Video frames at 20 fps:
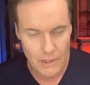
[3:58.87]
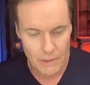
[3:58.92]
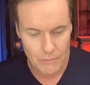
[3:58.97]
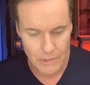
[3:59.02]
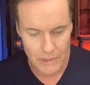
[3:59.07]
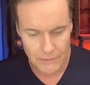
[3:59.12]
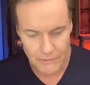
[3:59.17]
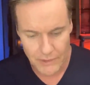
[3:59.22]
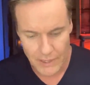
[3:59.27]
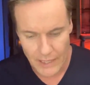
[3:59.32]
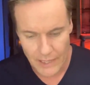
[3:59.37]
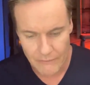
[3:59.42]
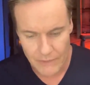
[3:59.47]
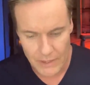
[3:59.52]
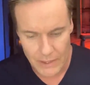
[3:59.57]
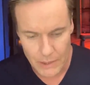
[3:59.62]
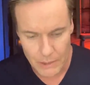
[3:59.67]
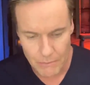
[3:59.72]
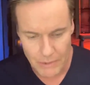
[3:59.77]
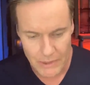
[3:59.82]
But if you have
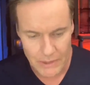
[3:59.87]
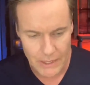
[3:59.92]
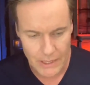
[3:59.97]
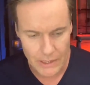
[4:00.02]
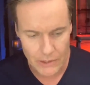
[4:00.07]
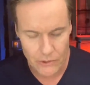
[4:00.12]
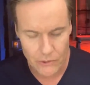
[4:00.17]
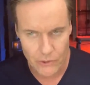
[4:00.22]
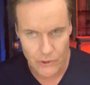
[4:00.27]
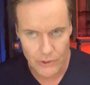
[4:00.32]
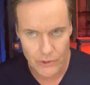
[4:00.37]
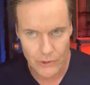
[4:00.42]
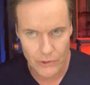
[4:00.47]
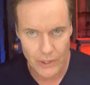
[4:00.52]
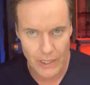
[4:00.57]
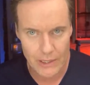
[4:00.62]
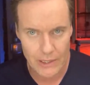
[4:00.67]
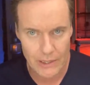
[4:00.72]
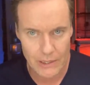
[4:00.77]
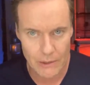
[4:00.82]
empathy, you're
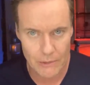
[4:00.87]
not going to